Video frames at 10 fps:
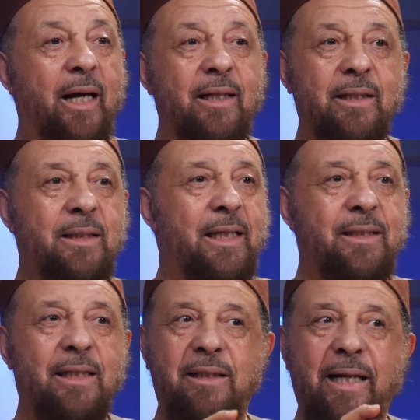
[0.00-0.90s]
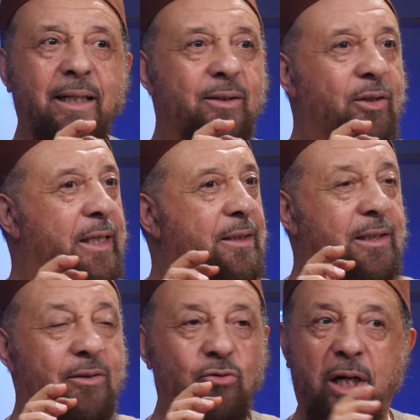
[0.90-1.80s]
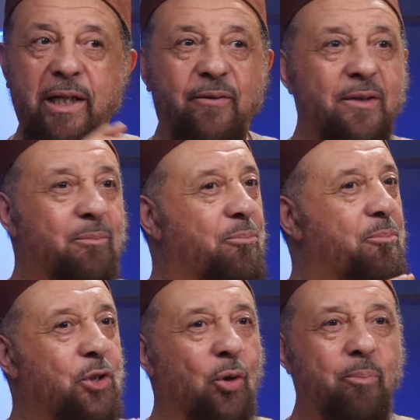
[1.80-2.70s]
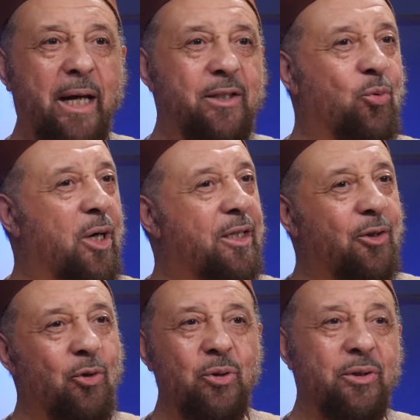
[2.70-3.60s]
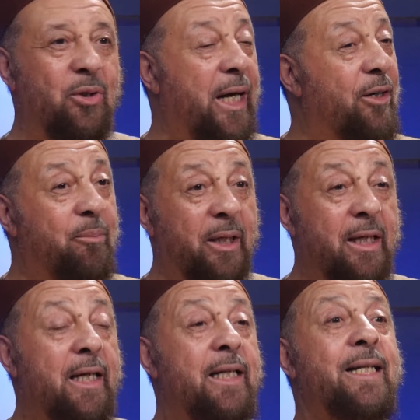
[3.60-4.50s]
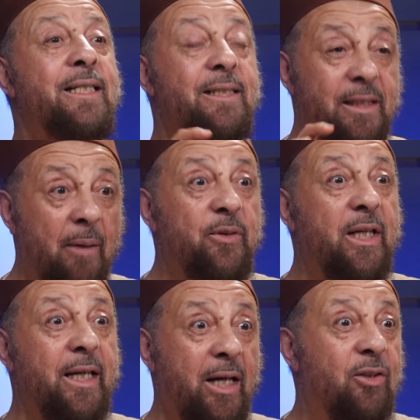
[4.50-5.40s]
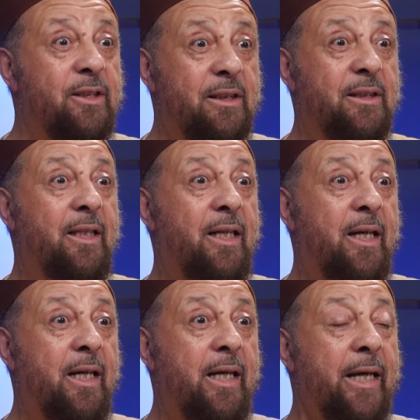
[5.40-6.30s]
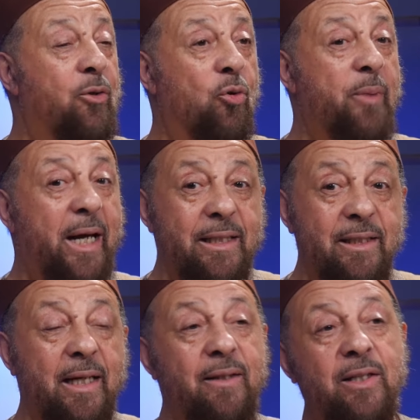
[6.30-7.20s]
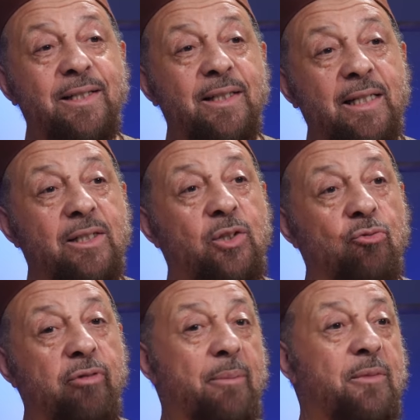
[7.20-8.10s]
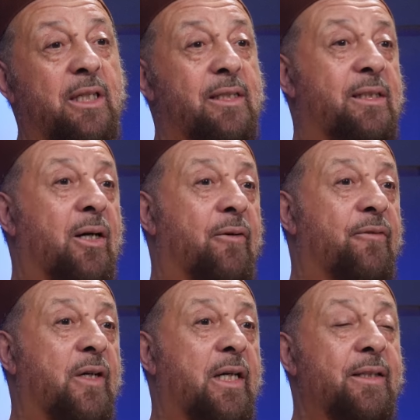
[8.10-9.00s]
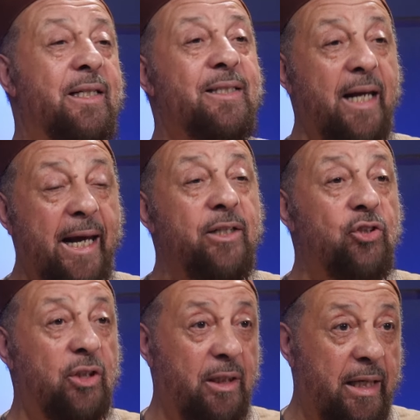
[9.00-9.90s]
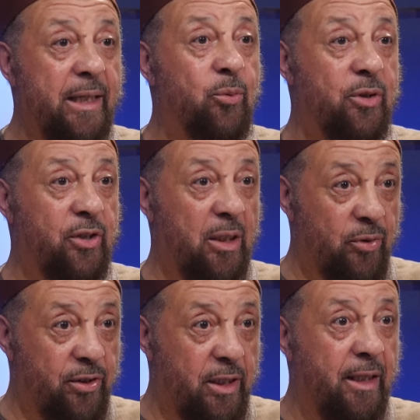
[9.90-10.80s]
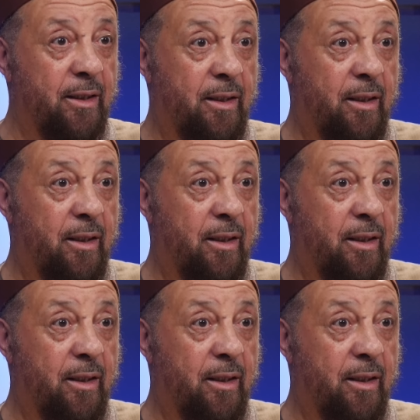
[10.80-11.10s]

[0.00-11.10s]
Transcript: Yeah, it's like... It's not even, you know, patois, colloquial Arabic. It is something else. And the Romani said this is the remnants of this ancient language that was there,